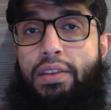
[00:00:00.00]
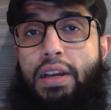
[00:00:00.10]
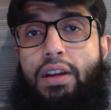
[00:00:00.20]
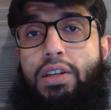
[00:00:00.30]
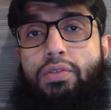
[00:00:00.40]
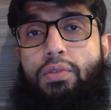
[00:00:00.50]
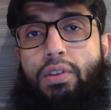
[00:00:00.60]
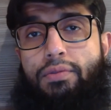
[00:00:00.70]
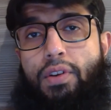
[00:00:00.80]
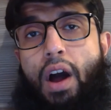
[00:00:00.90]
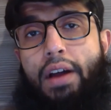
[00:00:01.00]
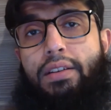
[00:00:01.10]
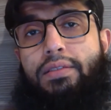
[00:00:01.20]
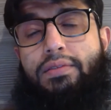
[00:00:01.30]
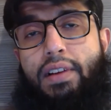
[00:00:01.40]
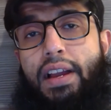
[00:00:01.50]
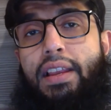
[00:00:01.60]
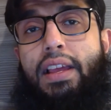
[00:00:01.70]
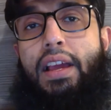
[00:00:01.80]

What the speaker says: the control of God, right?